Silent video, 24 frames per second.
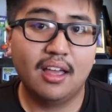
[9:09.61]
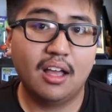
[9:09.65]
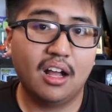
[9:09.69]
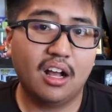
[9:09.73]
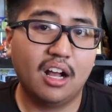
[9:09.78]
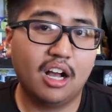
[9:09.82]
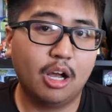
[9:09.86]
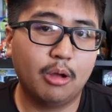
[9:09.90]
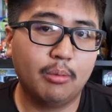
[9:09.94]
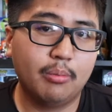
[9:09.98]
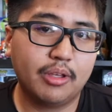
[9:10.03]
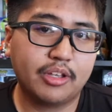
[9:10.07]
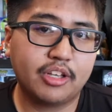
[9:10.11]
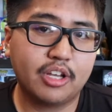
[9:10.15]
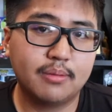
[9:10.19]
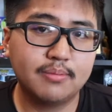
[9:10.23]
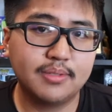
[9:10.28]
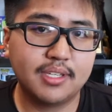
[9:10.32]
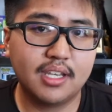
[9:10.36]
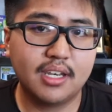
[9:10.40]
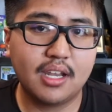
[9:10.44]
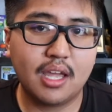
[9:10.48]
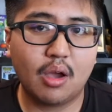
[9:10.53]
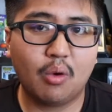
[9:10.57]
It comes
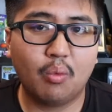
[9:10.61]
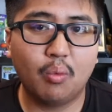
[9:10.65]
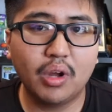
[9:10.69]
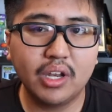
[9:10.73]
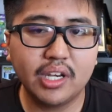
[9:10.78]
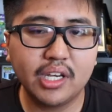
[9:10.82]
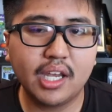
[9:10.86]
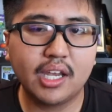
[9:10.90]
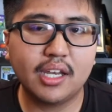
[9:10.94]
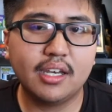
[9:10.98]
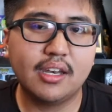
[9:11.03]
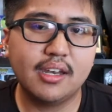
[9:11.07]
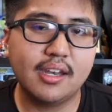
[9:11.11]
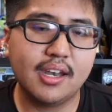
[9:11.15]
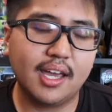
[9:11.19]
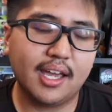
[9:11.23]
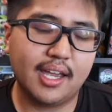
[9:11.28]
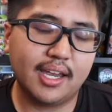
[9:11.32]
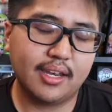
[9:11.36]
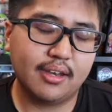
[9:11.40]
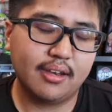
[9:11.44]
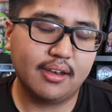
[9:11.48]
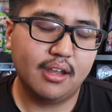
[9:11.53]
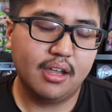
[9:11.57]
in at
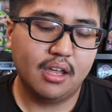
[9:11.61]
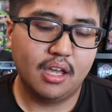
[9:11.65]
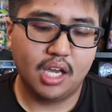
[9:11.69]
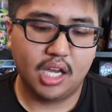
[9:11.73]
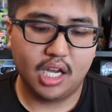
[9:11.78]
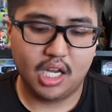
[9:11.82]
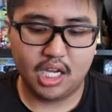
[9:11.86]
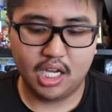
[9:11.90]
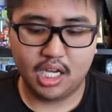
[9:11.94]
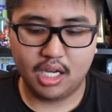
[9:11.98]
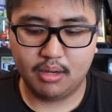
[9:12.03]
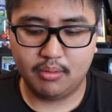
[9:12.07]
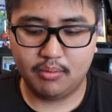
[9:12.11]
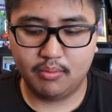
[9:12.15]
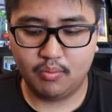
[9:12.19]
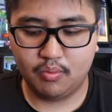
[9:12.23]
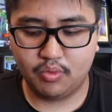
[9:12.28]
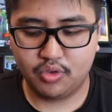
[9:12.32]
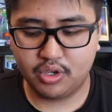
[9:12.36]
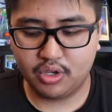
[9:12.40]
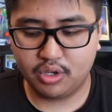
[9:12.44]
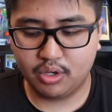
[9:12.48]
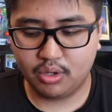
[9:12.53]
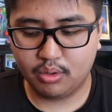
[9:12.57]
$199,
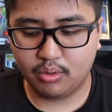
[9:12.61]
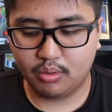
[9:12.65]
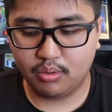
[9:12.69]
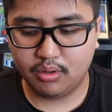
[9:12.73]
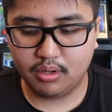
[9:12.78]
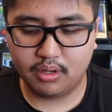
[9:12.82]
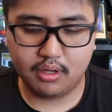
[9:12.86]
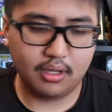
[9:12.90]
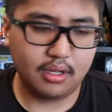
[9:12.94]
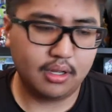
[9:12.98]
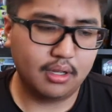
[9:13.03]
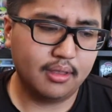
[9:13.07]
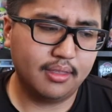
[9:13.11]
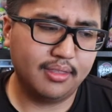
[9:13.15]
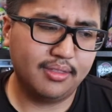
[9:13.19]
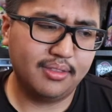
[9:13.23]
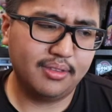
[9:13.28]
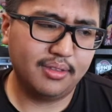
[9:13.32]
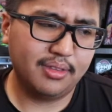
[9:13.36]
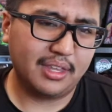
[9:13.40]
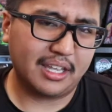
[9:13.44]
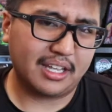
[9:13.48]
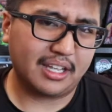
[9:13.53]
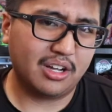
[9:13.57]
so
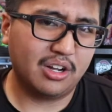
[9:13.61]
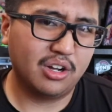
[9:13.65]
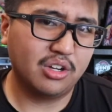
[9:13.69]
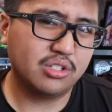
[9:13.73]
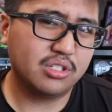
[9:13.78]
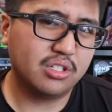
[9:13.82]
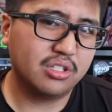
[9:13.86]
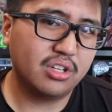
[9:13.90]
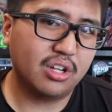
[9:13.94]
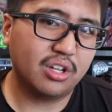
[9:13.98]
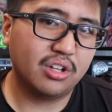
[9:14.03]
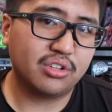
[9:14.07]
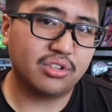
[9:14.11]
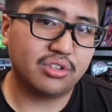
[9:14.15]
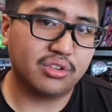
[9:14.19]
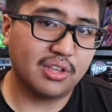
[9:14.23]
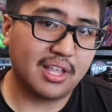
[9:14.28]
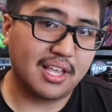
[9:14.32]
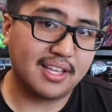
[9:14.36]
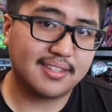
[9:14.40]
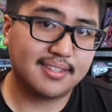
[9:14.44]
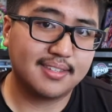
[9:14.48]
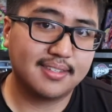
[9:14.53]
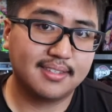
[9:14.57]
like $100
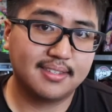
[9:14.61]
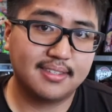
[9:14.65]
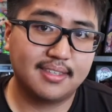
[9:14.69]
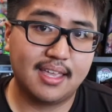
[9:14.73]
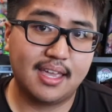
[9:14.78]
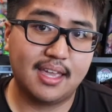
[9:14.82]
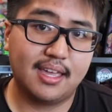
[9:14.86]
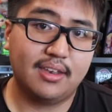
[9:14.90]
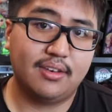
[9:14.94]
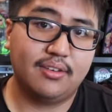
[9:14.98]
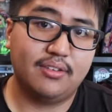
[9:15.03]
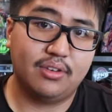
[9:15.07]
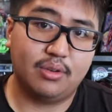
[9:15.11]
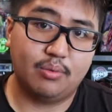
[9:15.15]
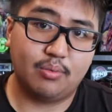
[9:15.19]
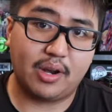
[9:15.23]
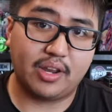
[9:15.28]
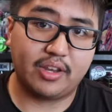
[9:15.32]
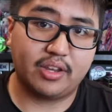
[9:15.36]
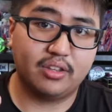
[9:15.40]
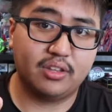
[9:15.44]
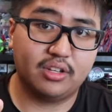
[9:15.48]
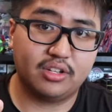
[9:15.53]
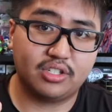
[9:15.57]
less than the
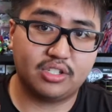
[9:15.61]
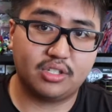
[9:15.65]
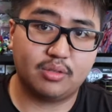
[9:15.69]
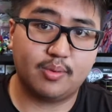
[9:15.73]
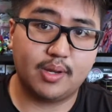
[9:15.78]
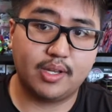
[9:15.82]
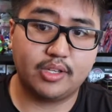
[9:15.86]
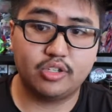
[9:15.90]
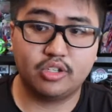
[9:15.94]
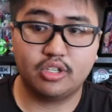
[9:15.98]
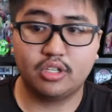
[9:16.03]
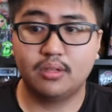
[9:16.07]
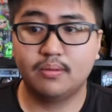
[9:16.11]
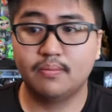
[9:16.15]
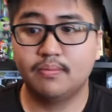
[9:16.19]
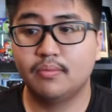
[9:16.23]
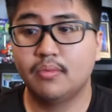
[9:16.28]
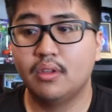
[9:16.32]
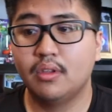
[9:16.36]
regular Switch.